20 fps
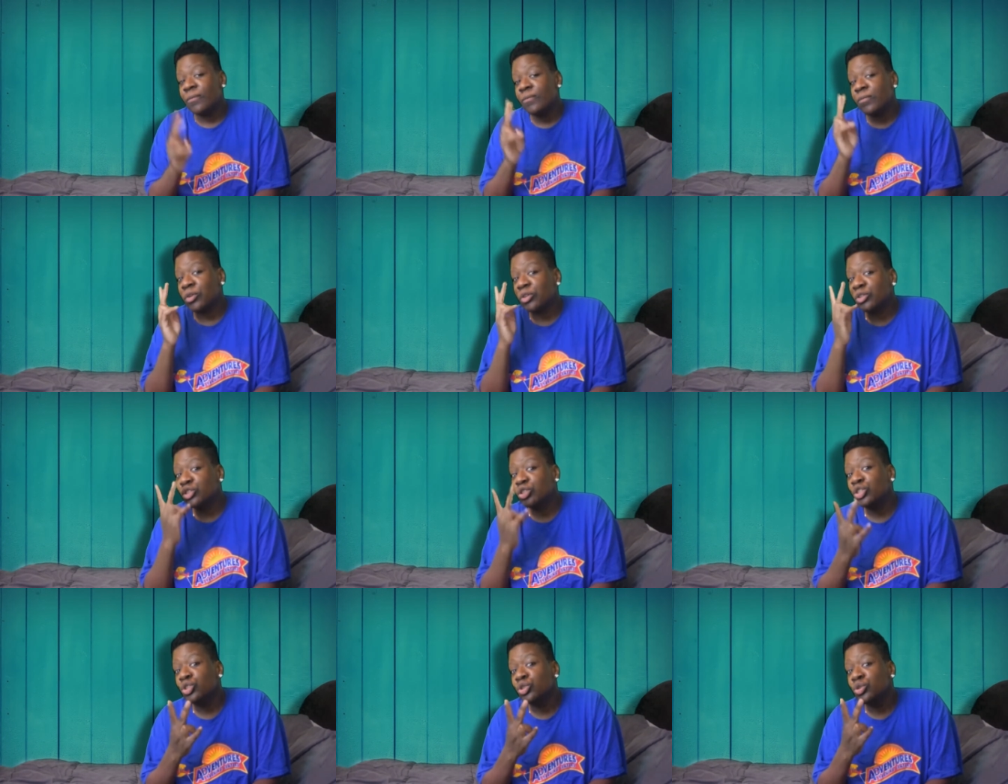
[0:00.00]
for
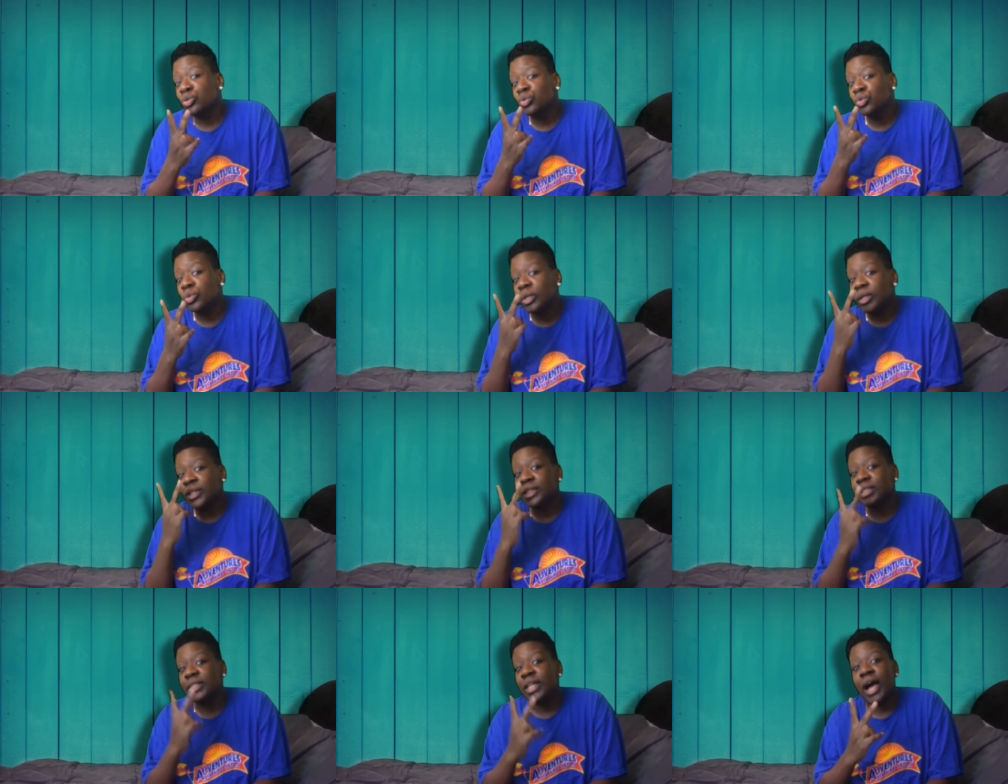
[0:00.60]

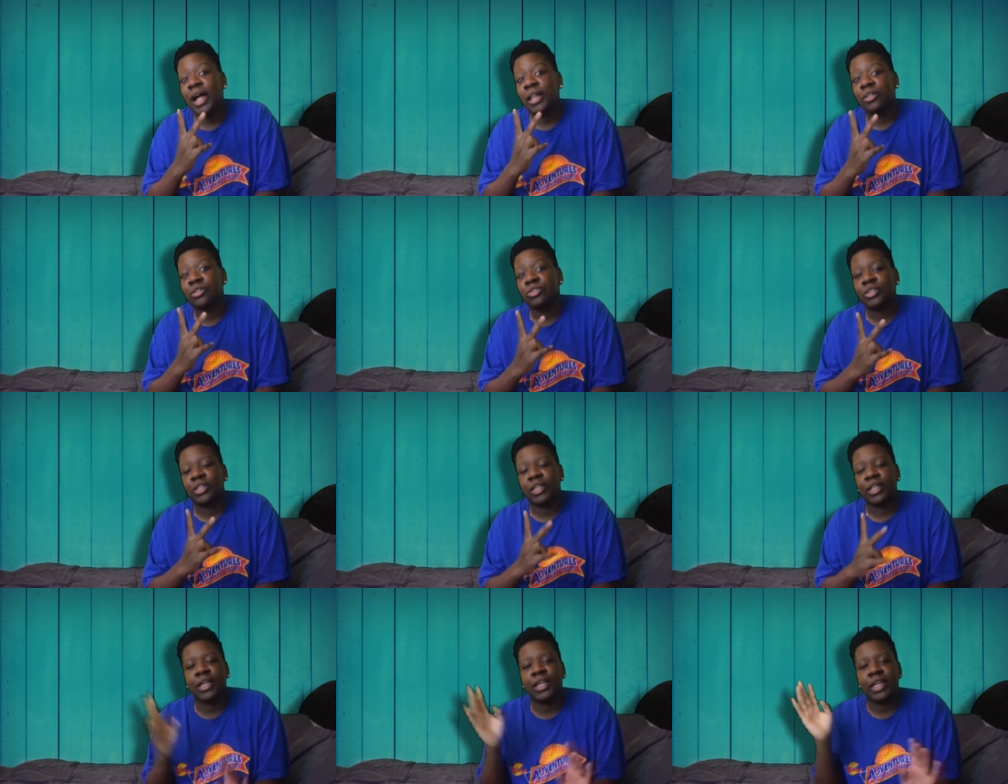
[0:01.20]

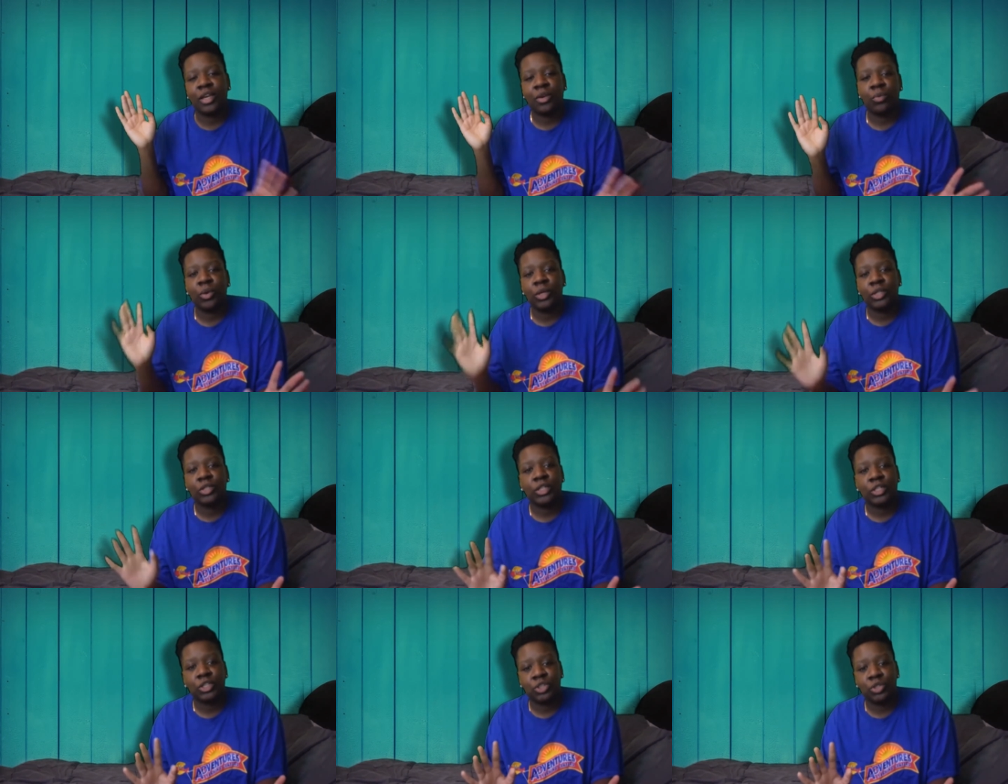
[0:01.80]
$2. Like, I can't
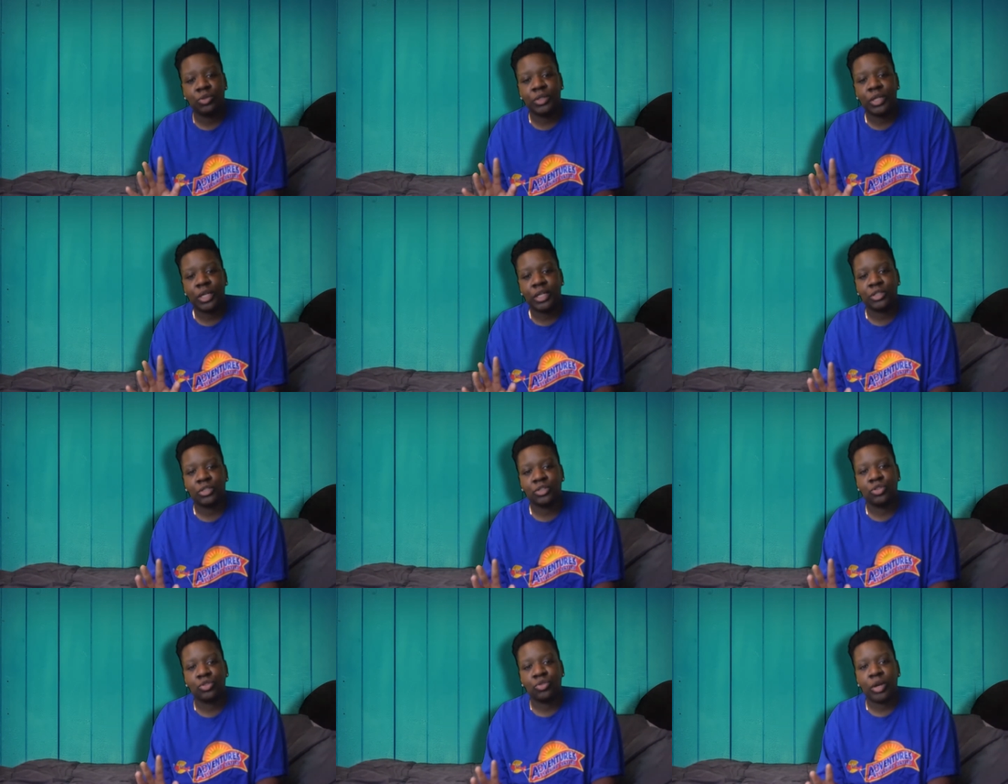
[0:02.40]
wait till I show you
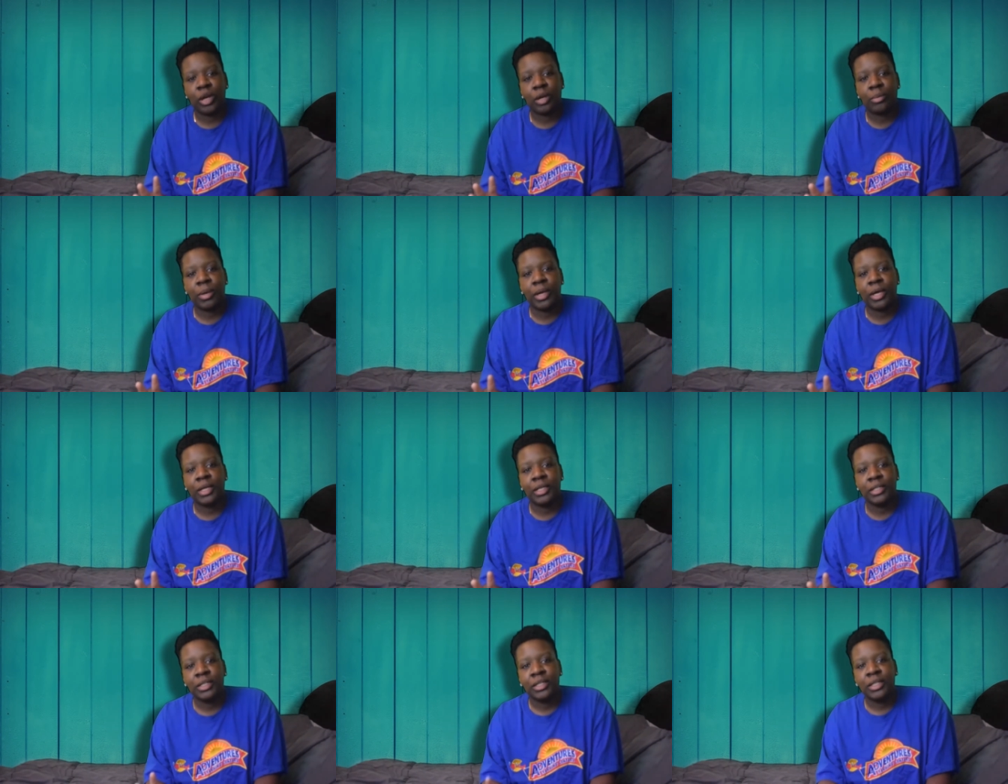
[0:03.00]
guys this
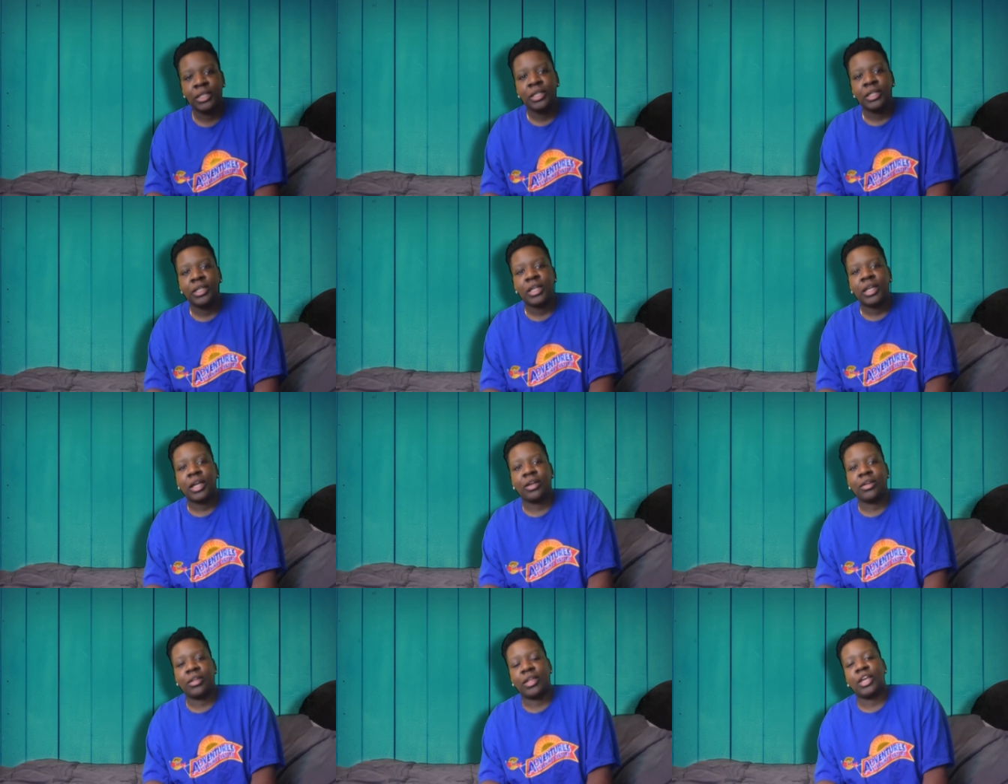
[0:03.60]
tripod
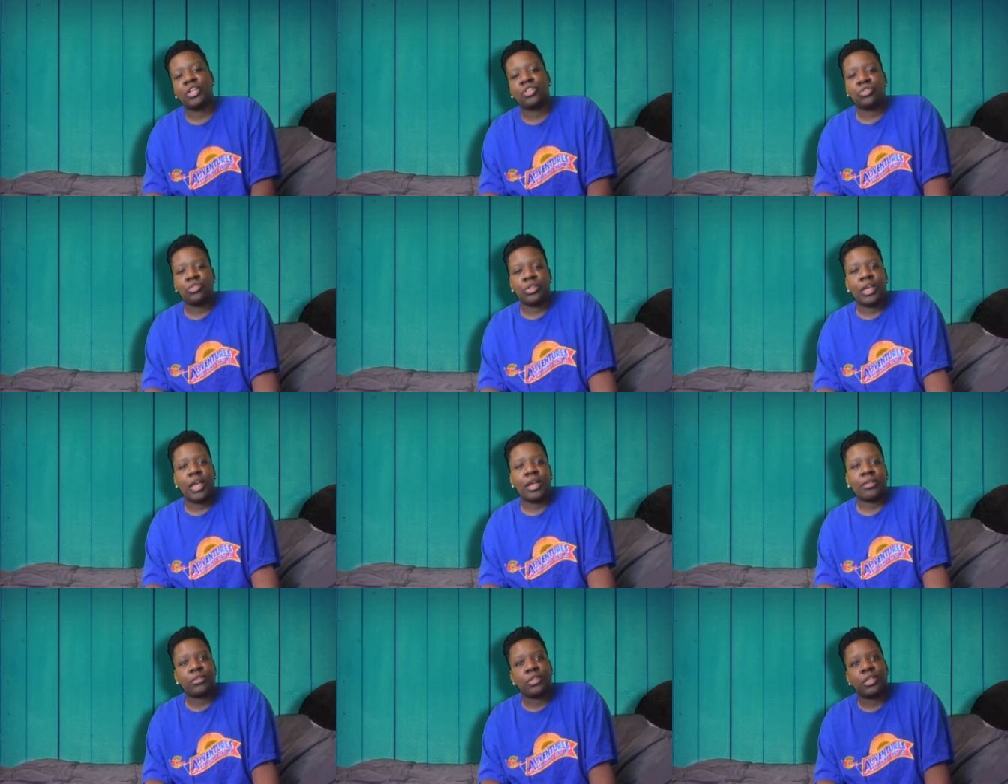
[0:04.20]
I'll
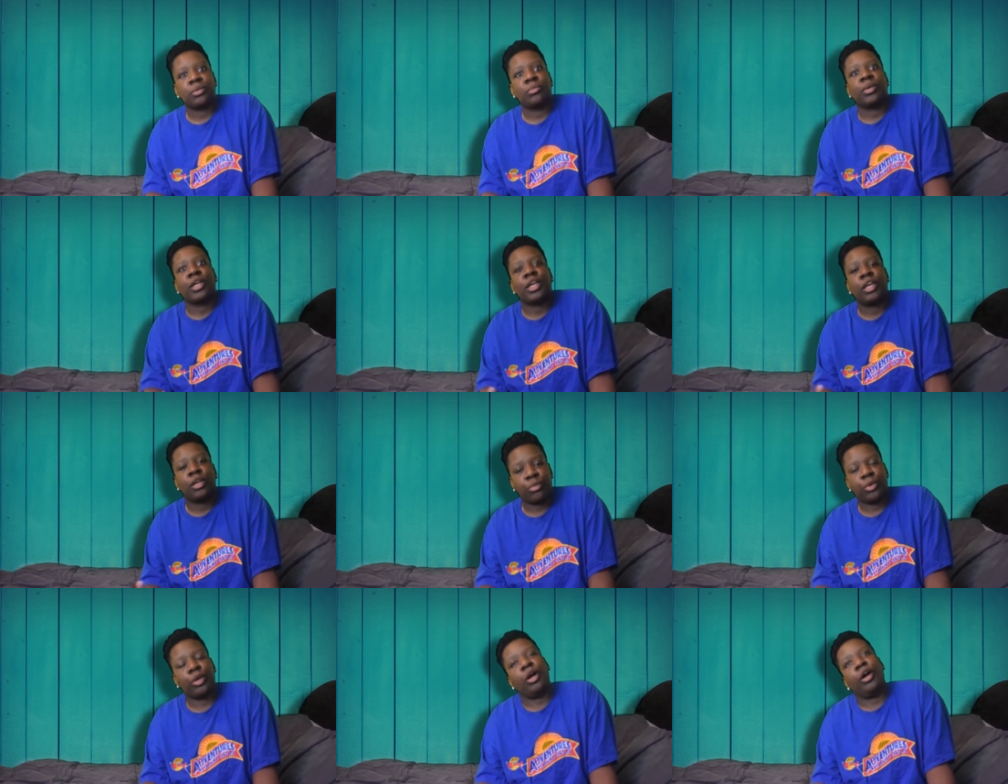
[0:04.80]
actually have to take my
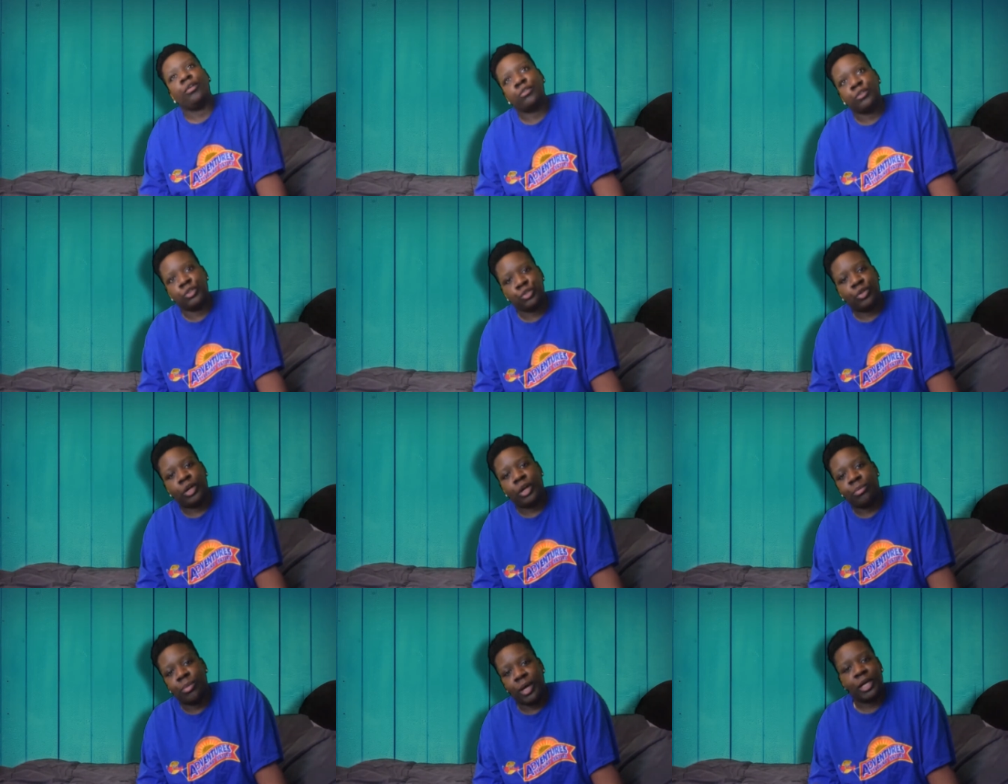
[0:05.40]
camera off the
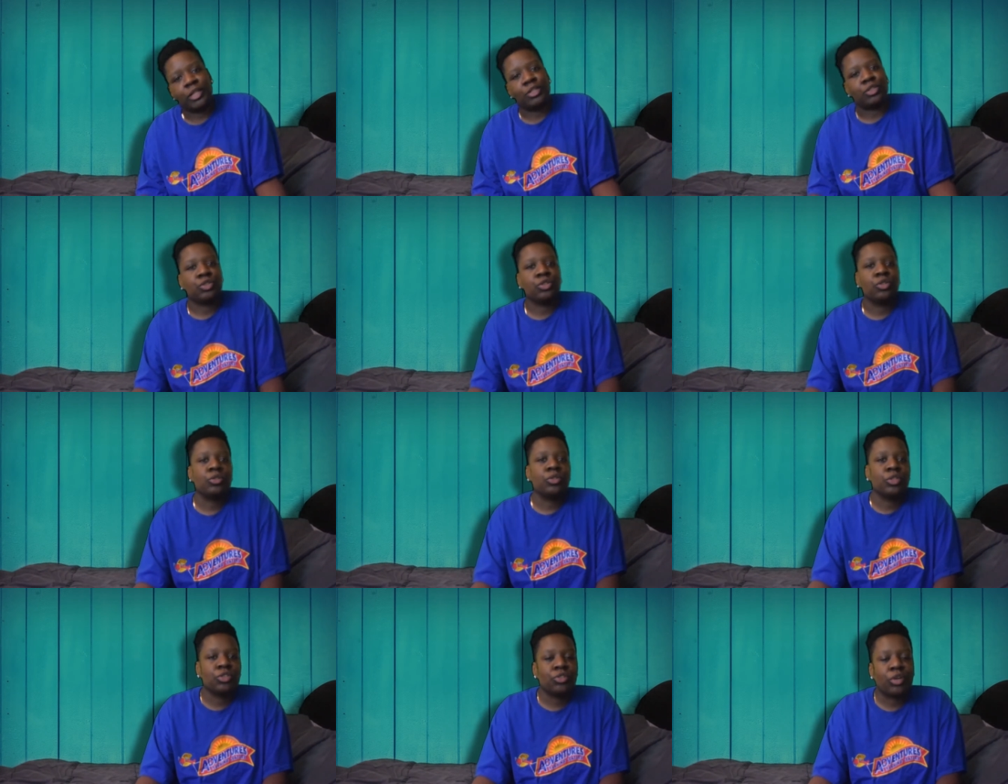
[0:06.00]
tripod to
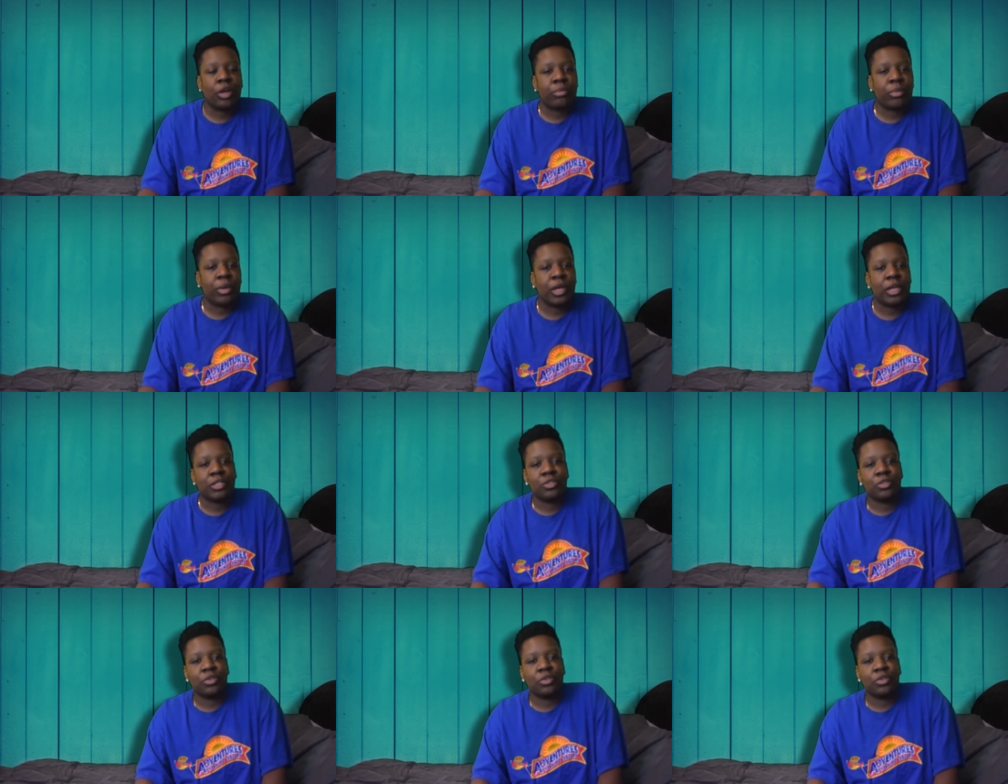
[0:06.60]
show you the tripod.